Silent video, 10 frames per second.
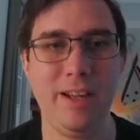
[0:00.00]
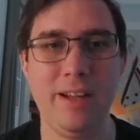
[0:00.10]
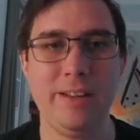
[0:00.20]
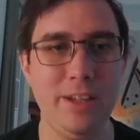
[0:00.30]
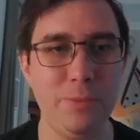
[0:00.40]

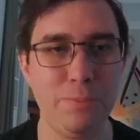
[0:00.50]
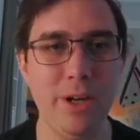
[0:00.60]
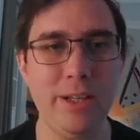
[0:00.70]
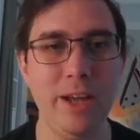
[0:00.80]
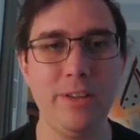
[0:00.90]
Let's break
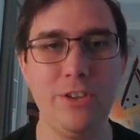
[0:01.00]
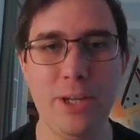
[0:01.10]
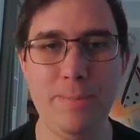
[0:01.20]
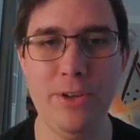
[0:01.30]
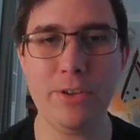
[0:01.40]
down the
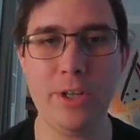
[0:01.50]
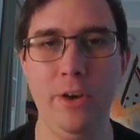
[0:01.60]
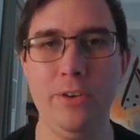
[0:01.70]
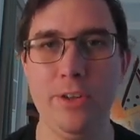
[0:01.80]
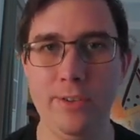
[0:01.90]
GPU code
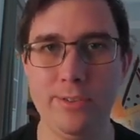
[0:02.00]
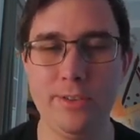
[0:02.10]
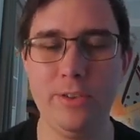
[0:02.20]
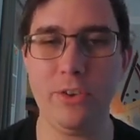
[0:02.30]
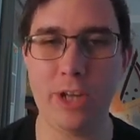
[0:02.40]
used
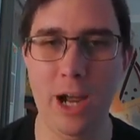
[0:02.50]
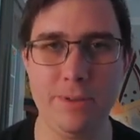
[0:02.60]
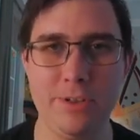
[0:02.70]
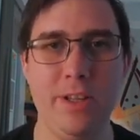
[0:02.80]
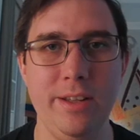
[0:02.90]
to accomplish
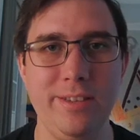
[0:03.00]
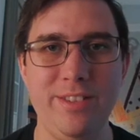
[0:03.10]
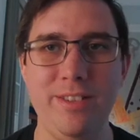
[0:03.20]
this.